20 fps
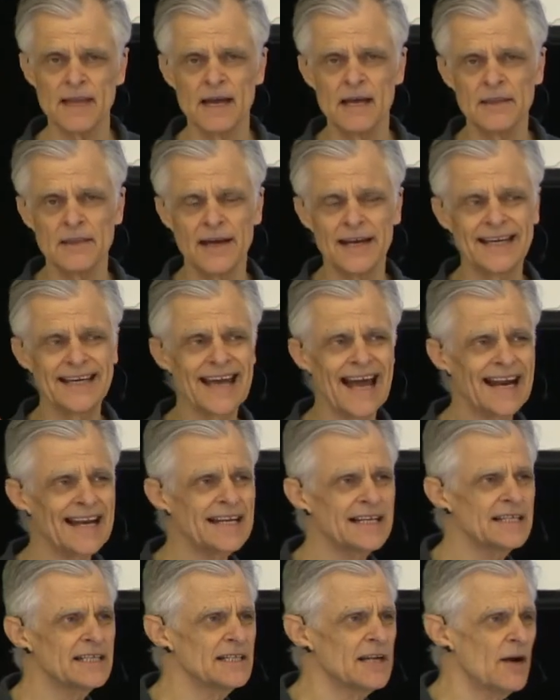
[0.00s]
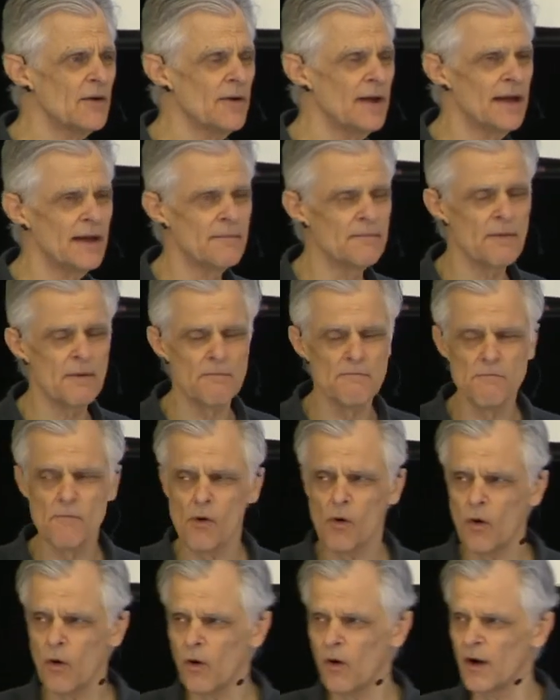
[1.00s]
That getting to know Him
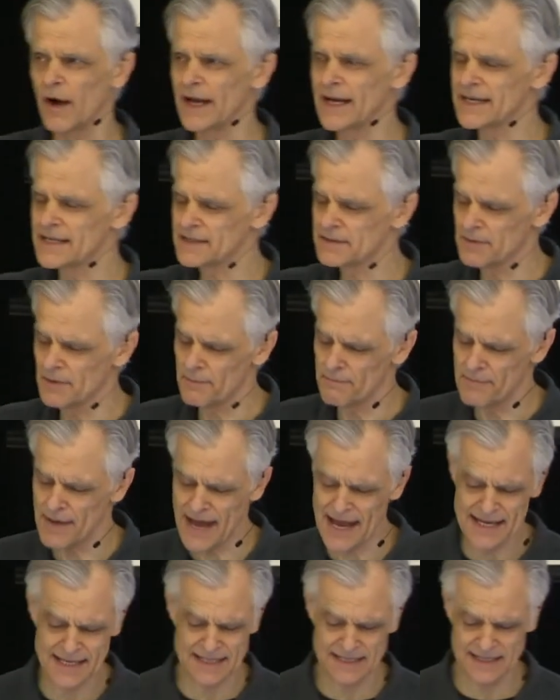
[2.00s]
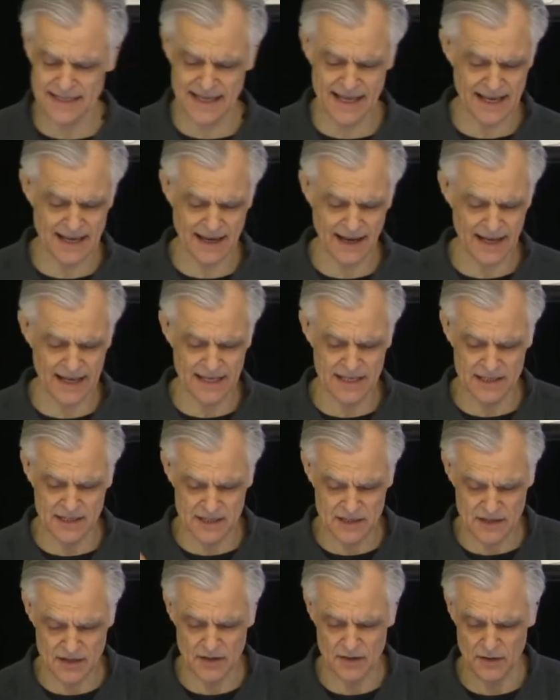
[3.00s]
more is the best thing I can
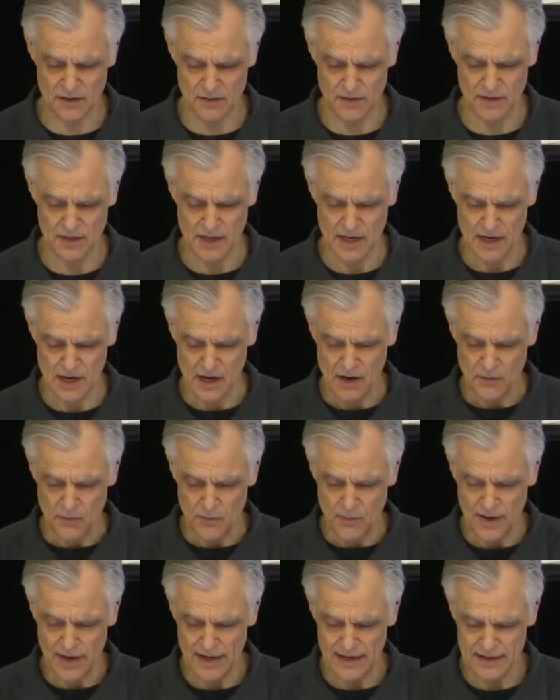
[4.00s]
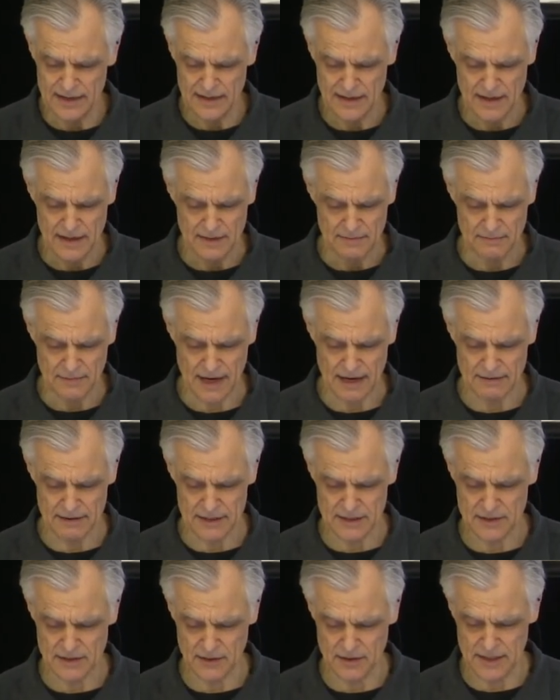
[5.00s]
do with my
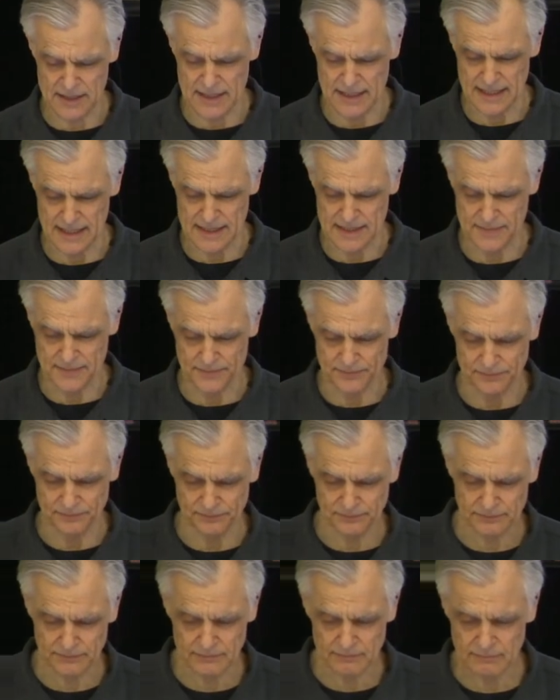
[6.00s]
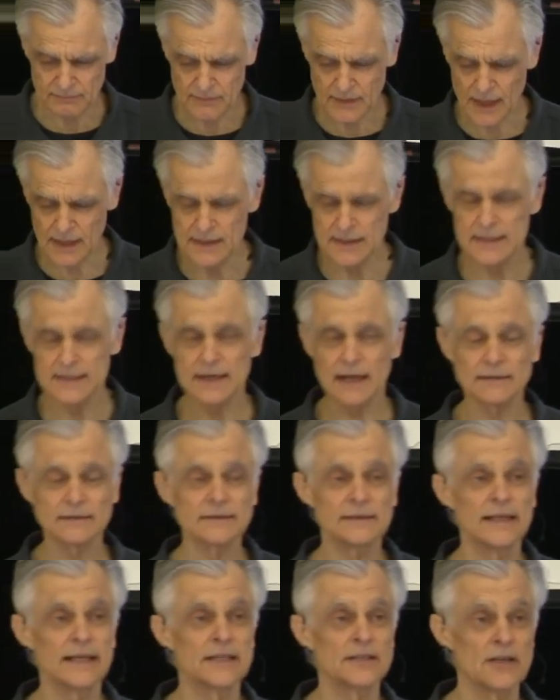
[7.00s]
resources. These other
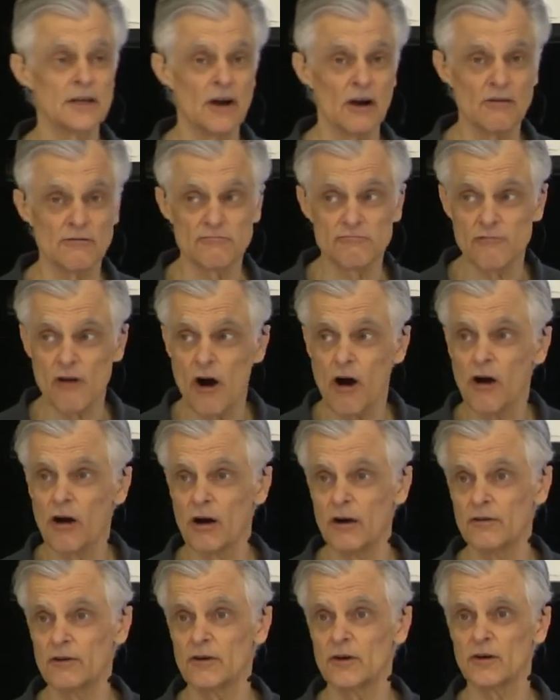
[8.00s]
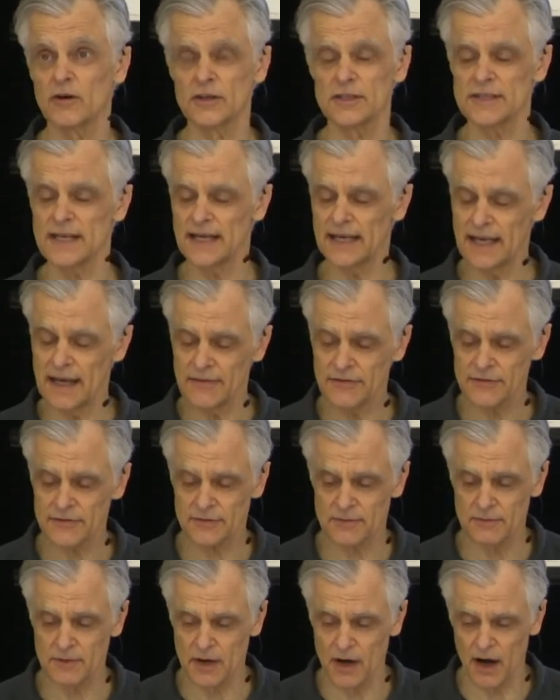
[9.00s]
things are not wrong, of course, they're gifts
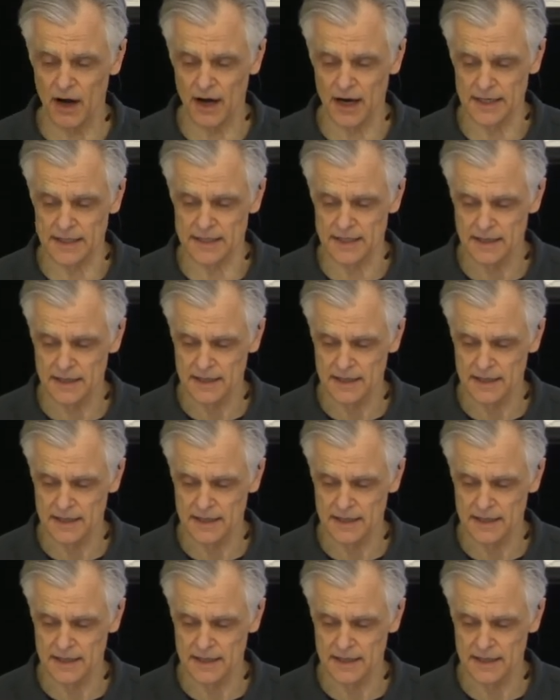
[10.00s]
from God,